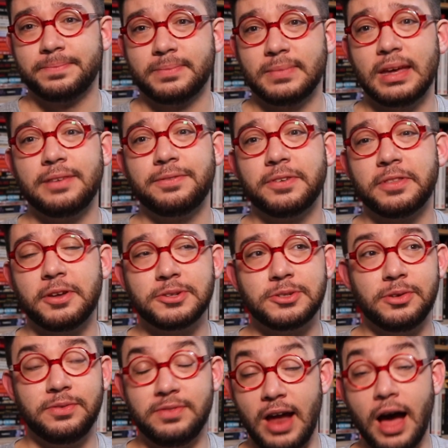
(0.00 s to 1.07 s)
And for those
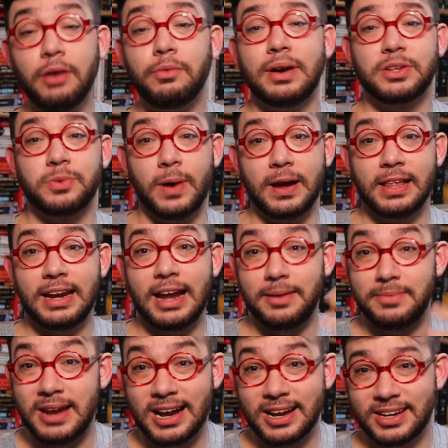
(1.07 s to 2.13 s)
who've not read Twilight,
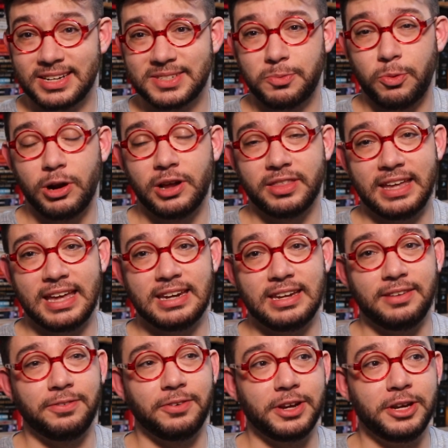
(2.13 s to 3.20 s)
I'm not going to spoil the
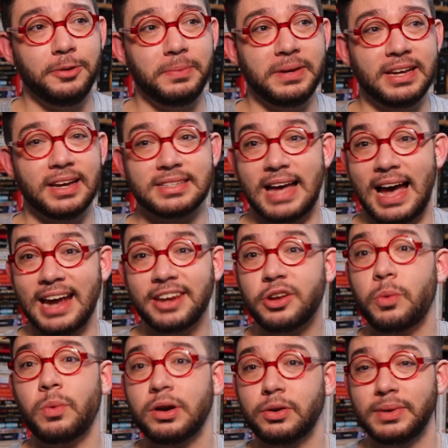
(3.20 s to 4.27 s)
ending for you because I
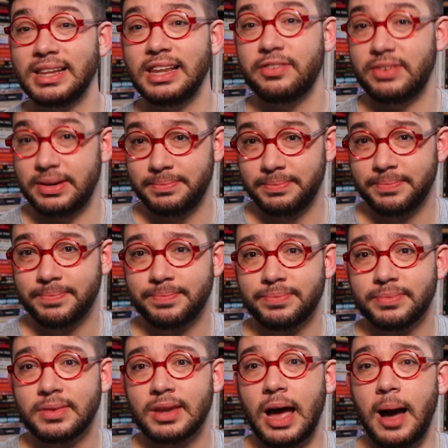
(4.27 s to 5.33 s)
don't want to relive it.
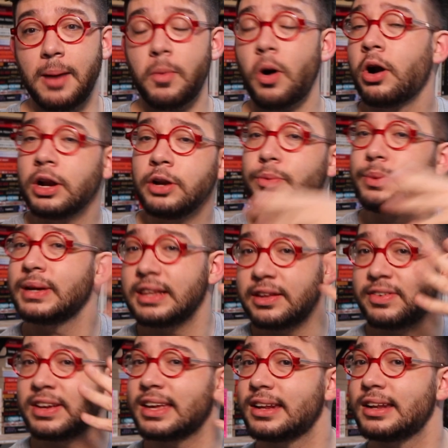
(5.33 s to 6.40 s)
I'm already
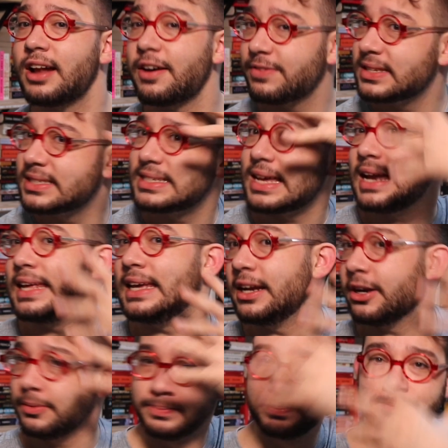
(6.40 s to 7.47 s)
reliving it enough inside
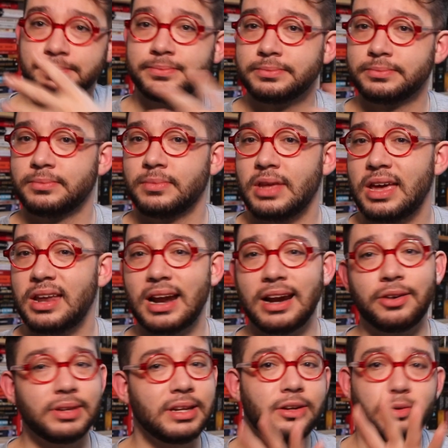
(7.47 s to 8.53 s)
here, and I
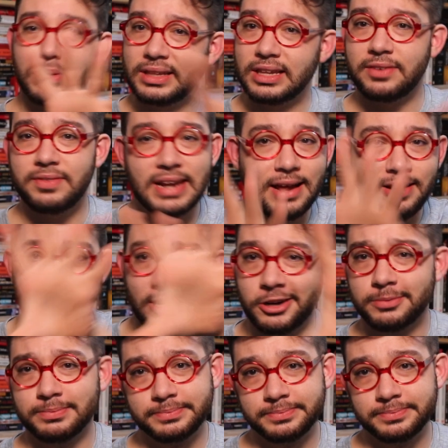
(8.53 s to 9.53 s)
don't need to relive it out here.